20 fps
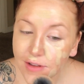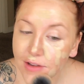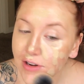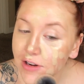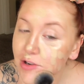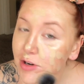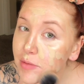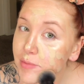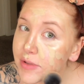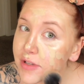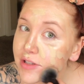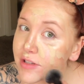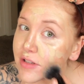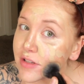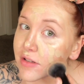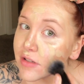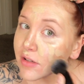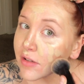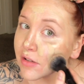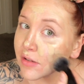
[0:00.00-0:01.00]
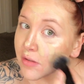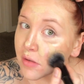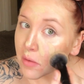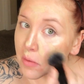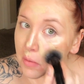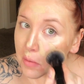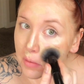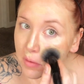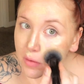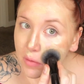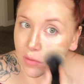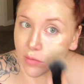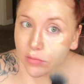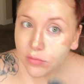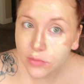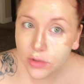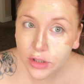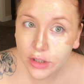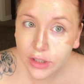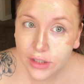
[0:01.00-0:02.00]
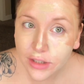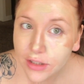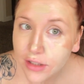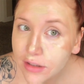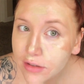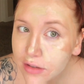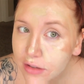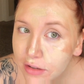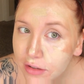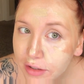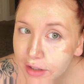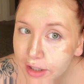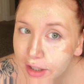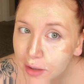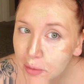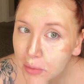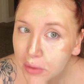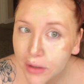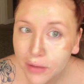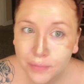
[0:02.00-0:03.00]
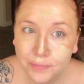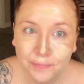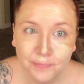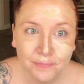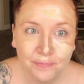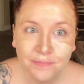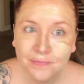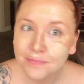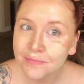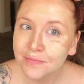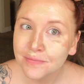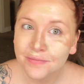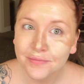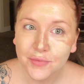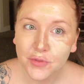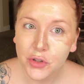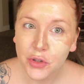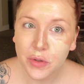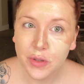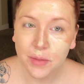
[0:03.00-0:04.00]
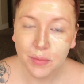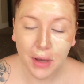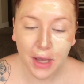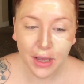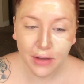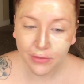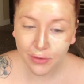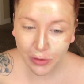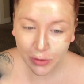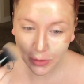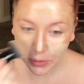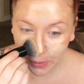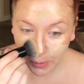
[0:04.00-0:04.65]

I hope this is looking decent on camera. Using my iPhone,